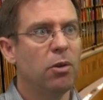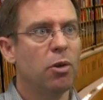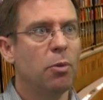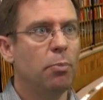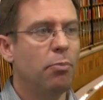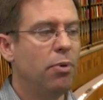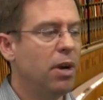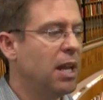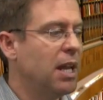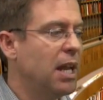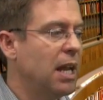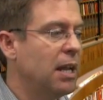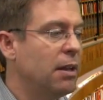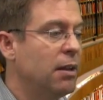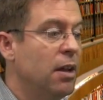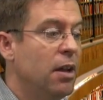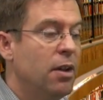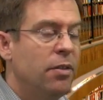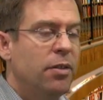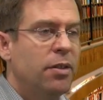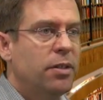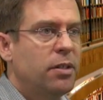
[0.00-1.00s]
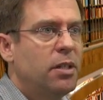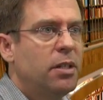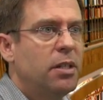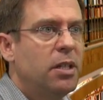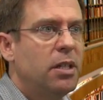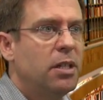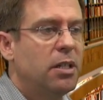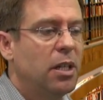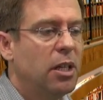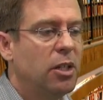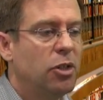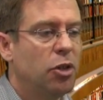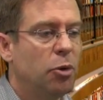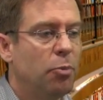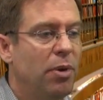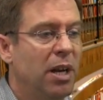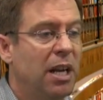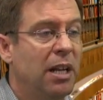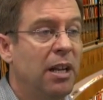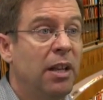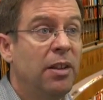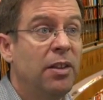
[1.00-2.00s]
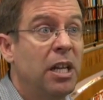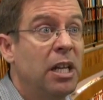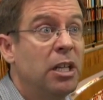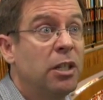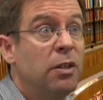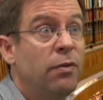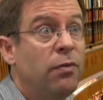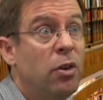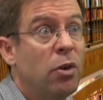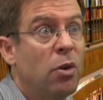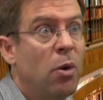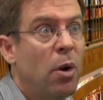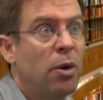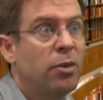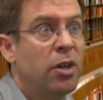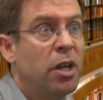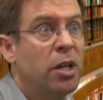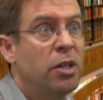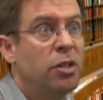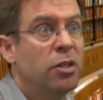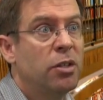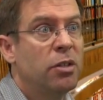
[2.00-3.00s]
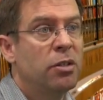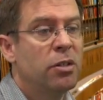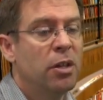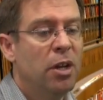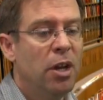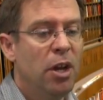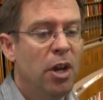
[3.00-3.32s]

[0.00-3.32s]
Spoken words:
You're bringing in the statistics, you're bringing in the interview quotations,